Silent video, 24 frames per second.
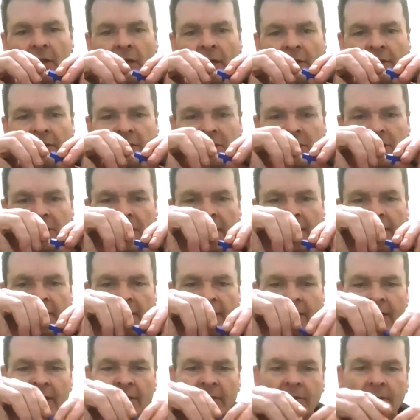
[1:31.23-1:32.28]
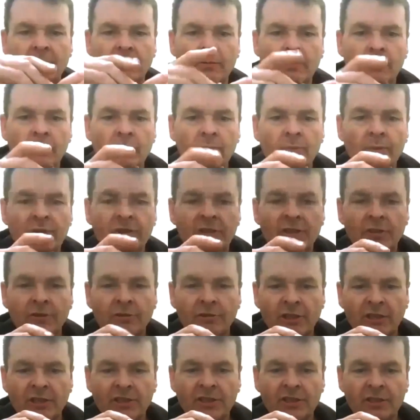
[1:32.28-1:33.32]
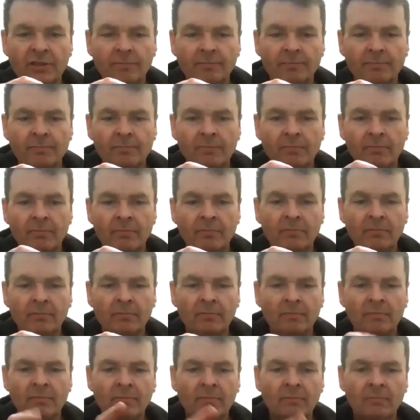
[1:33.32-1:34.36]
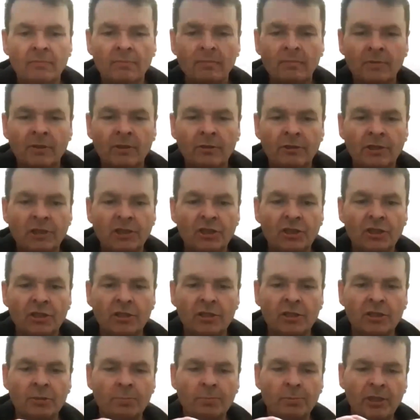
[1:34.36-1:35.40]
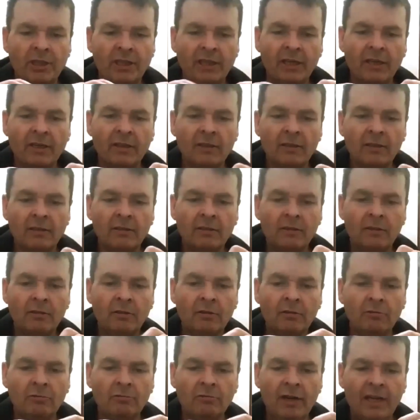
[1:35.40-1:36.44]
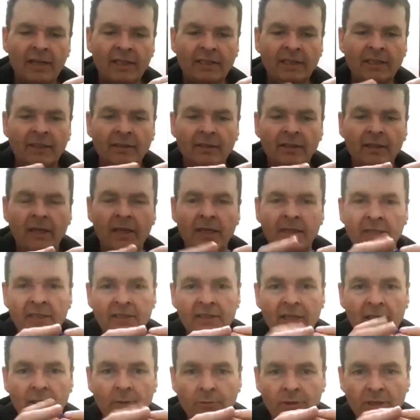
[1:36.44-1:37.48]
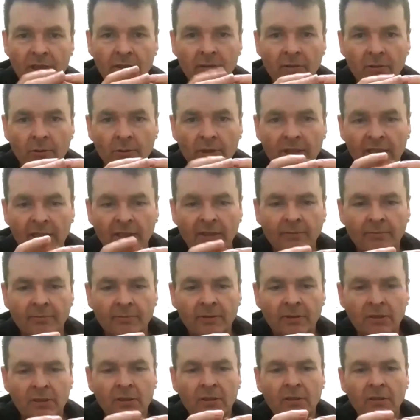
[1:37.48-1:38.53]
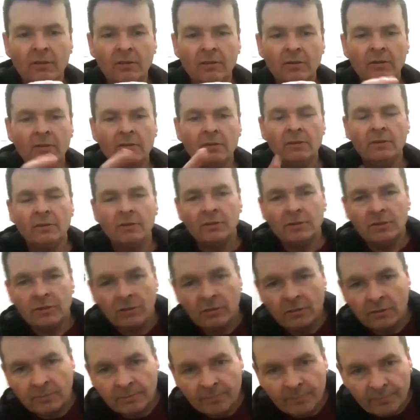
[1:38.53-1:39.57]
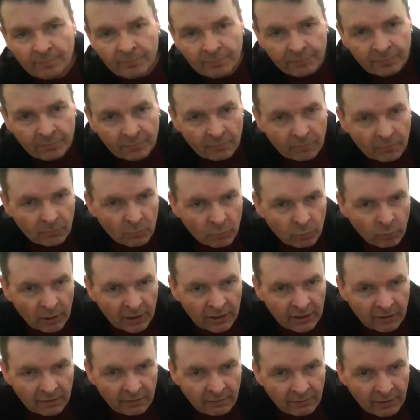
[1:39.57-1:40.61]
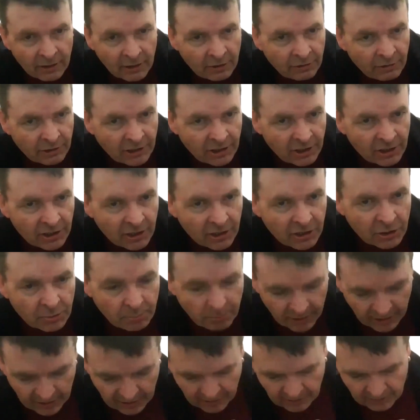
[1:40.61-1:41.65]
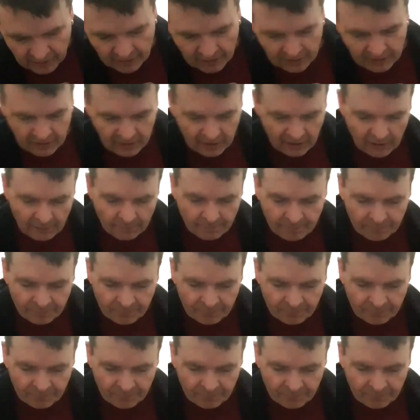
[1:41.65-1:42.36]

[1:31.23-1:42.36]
and just slide it in with your grease spring ready in its housing, okay? So, one grease spring in there.